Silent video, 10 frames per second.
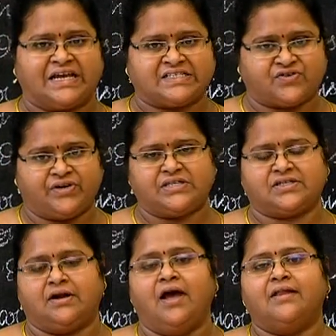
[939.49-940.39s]

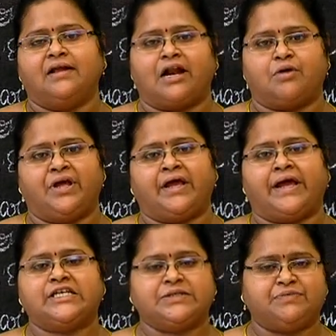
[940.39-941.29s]
excretion that are being
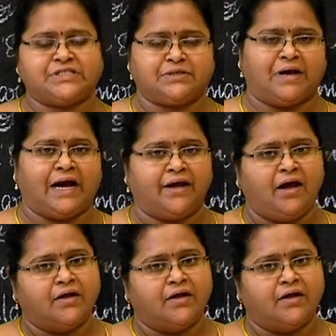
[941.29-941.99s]
exhibited by